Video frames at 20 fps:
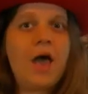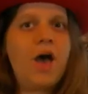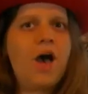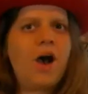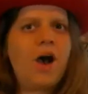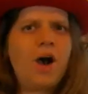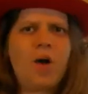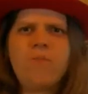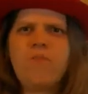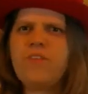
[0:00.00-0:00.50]

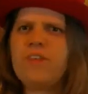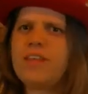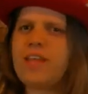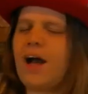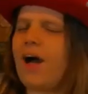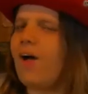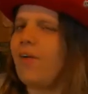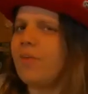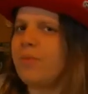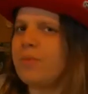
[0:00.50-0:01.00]
hopefully
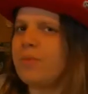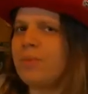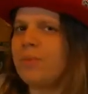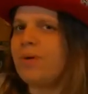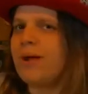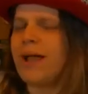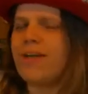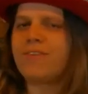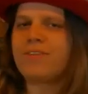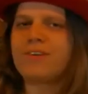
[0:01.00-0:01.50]
I'll
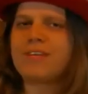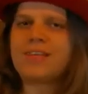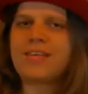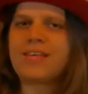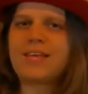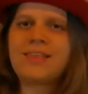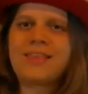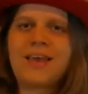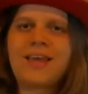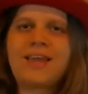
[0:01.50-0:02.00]
remember
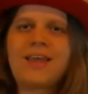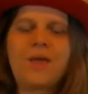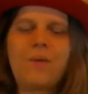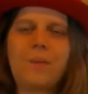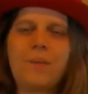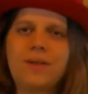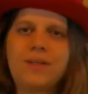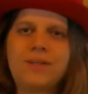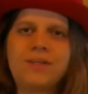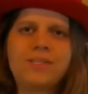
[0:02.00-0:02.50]
everything that I
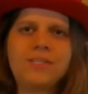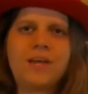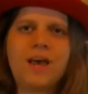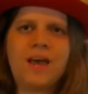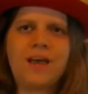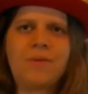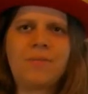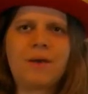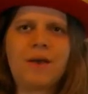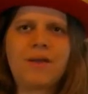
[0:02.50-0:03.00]
wanted to
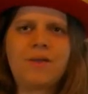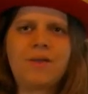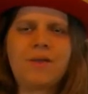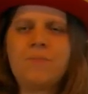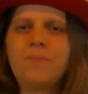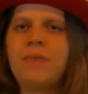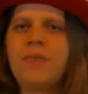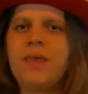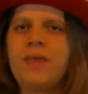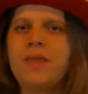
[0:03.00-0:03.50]
talk about.
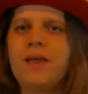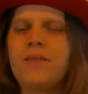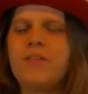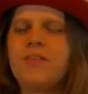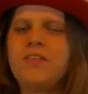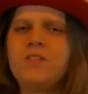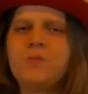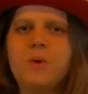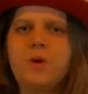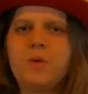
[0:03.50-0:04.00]
Now,
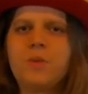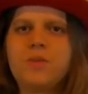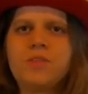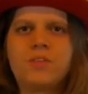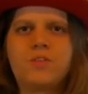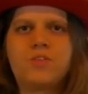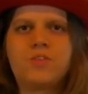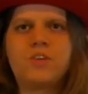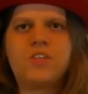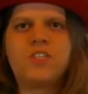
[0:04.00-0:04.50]
this book was
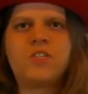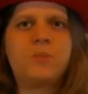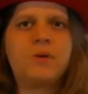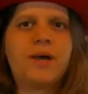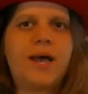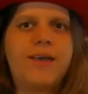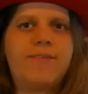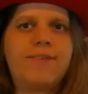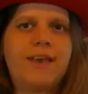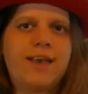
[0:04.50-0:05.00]
the first
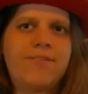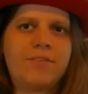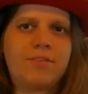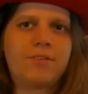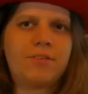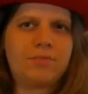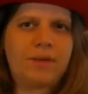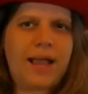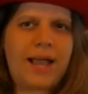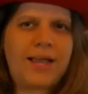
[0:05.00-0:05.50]
book I've ever
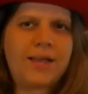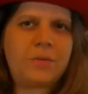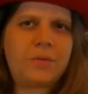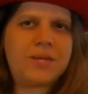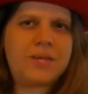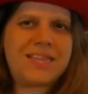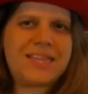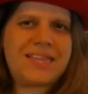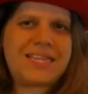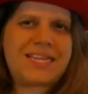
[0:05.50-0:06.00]
read
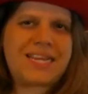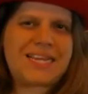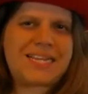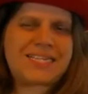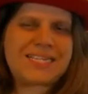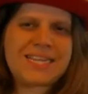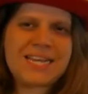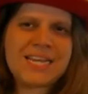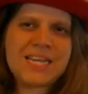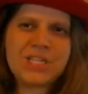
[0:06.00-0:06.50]
with the
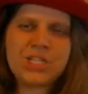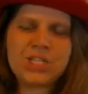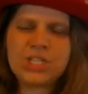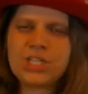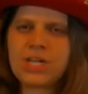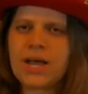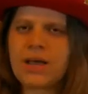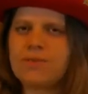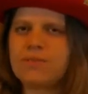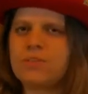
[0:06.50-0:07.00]

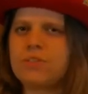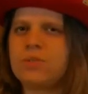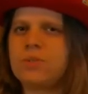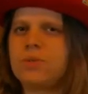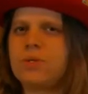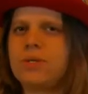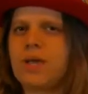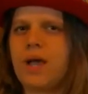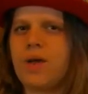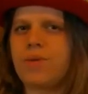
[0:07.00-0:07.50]
intention of
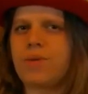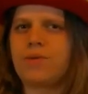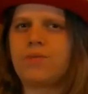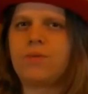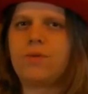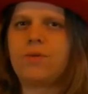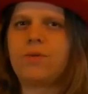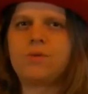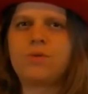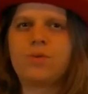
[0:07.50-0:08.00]
doing a
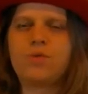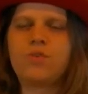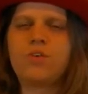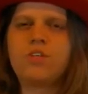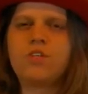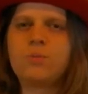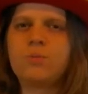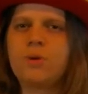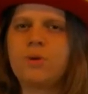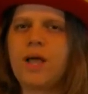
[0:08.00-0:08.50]
review. It's the
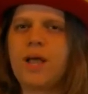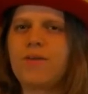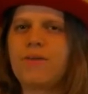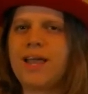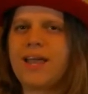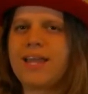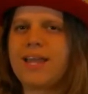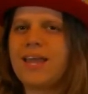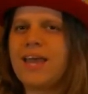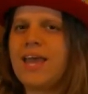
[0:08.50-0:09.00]
first book I
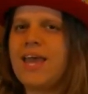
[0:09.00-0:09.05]
read